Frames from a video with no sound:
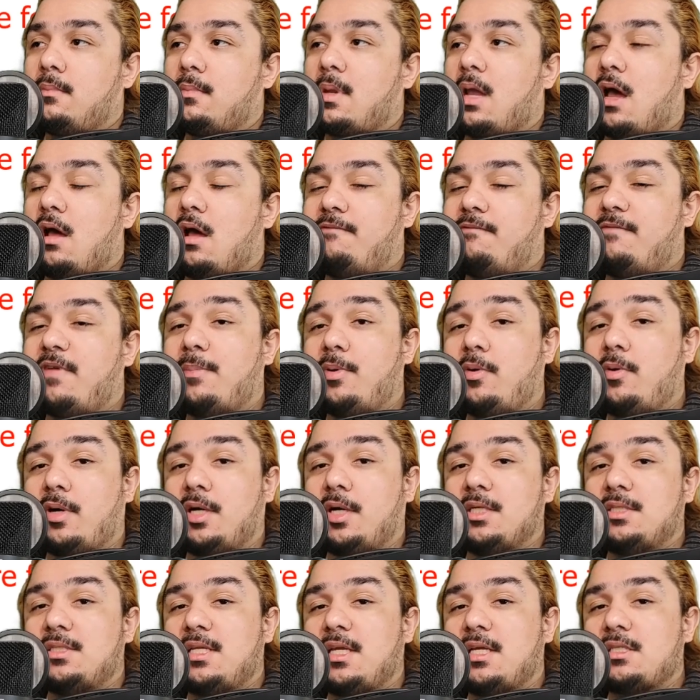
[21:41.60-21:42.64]
On
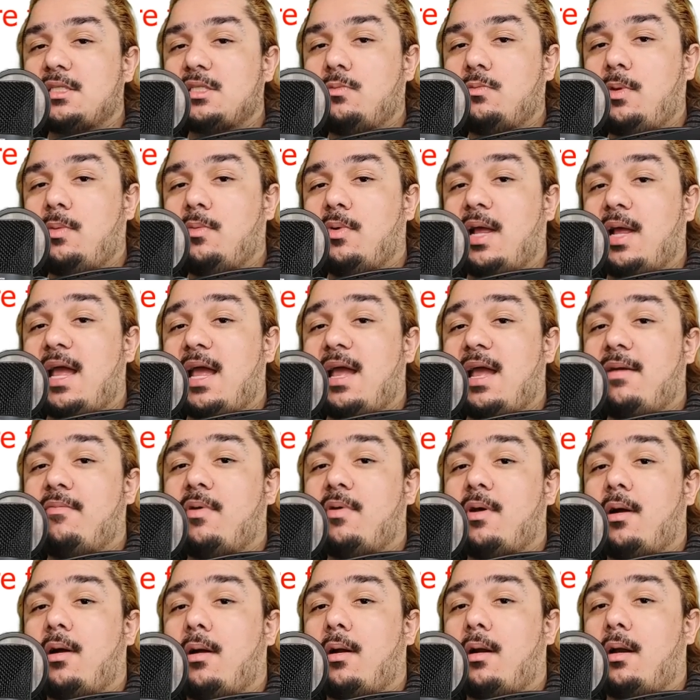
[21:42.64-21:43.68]
February 6th, we will have
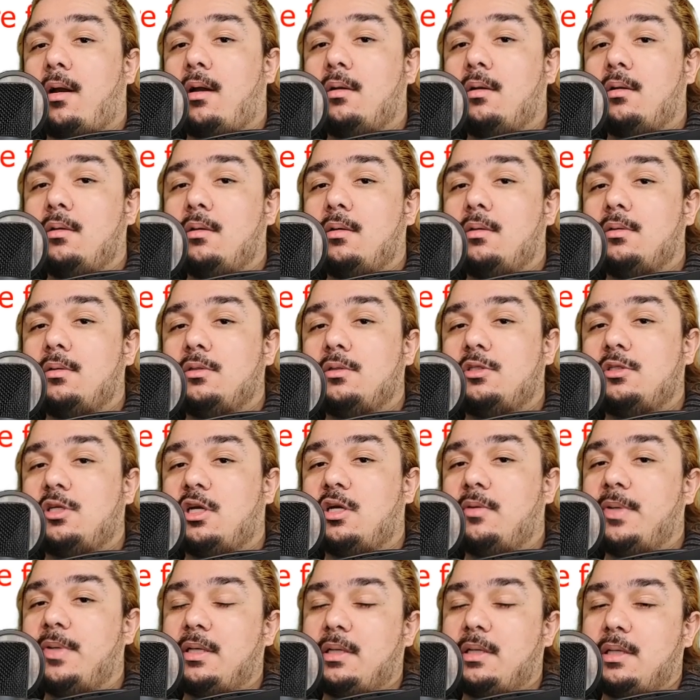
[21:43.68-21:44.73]
our
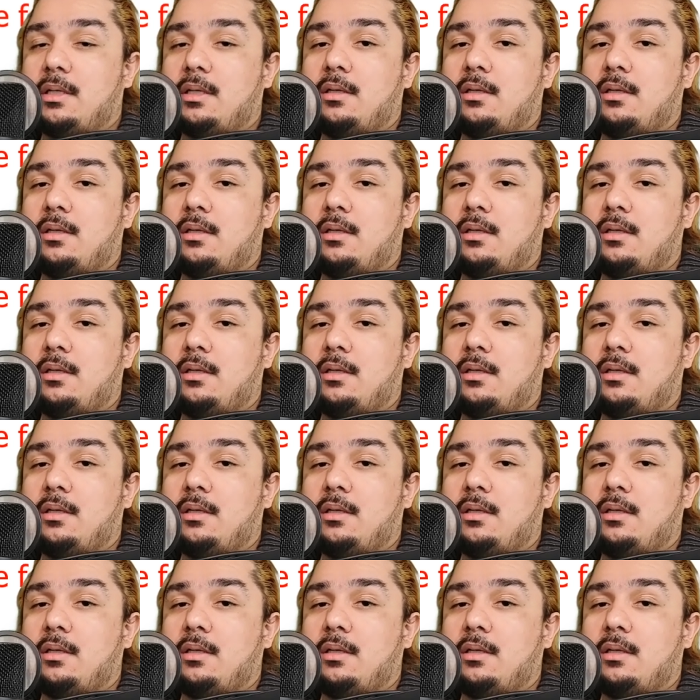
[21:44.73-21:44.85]
tournament.